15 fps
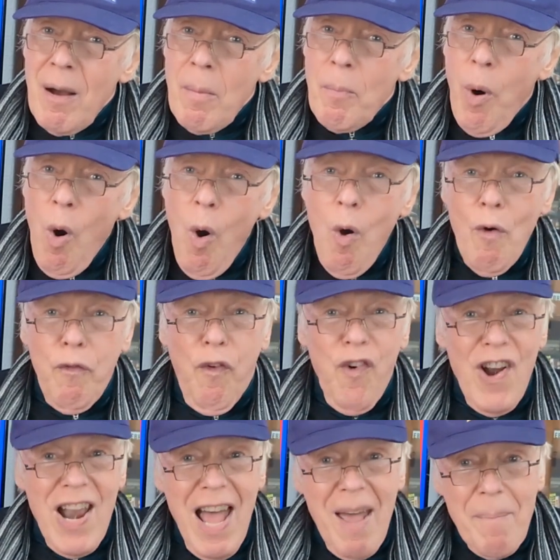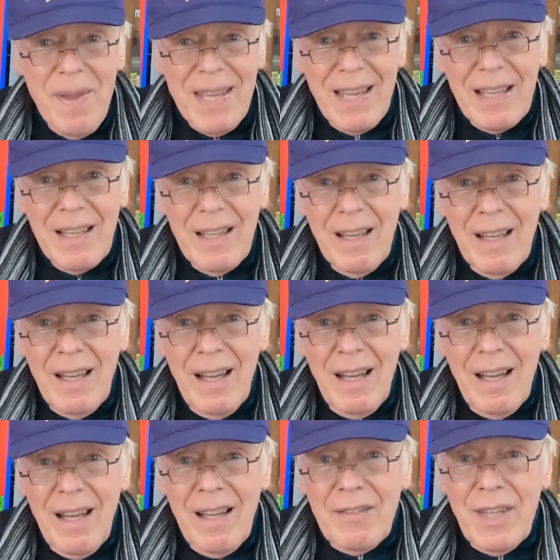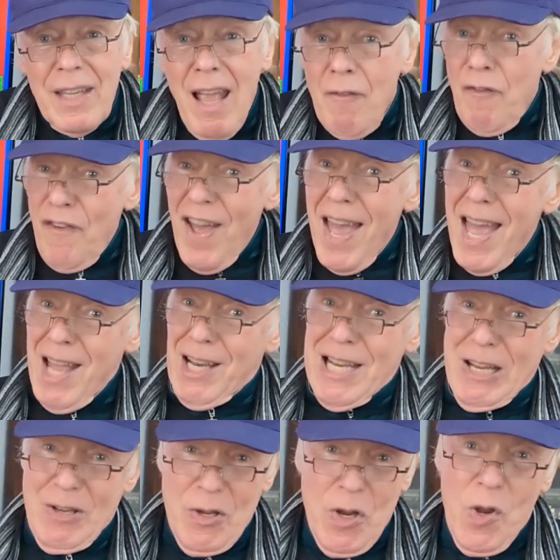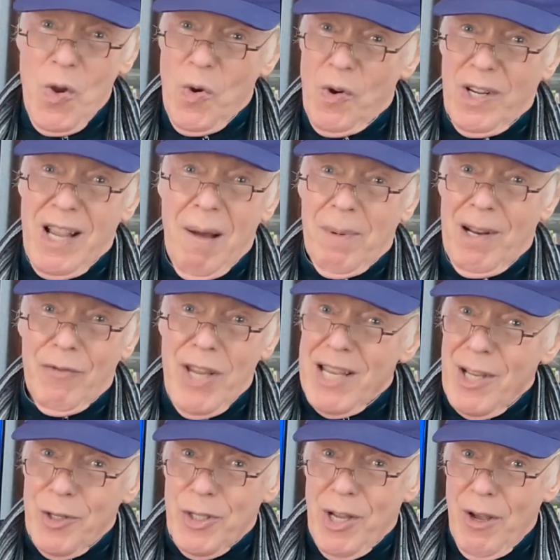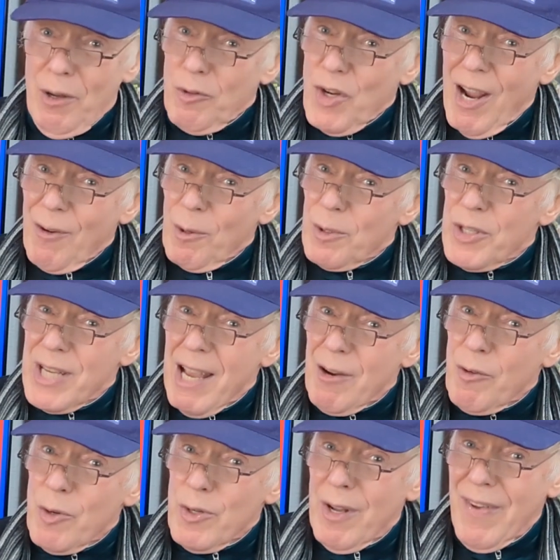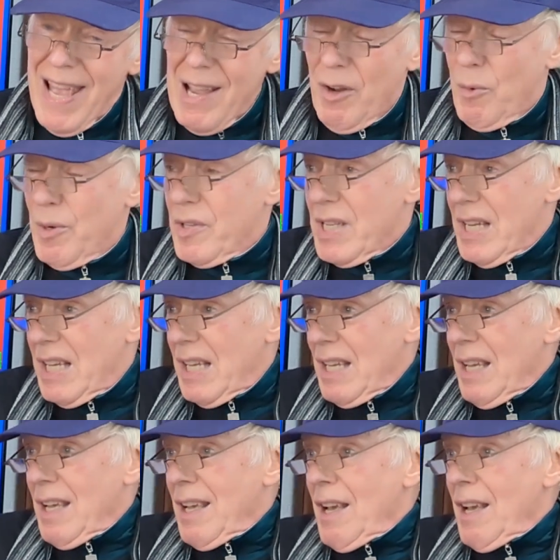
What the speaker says: Paul Fleming, the fairly new, a couple of years ago, General Secretary of Equity,